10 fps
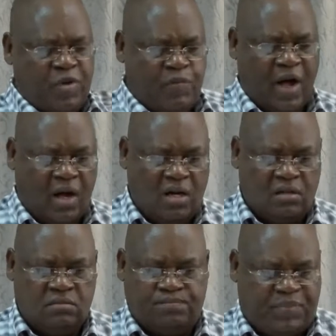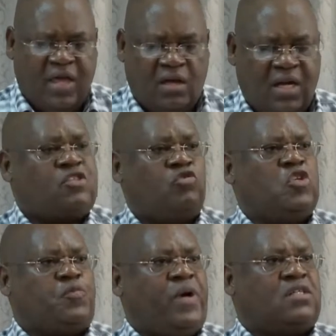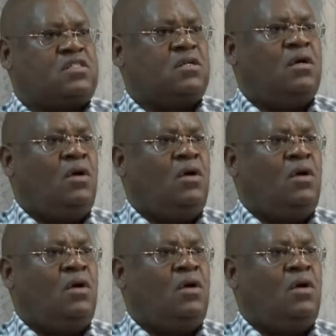people are paying last respects,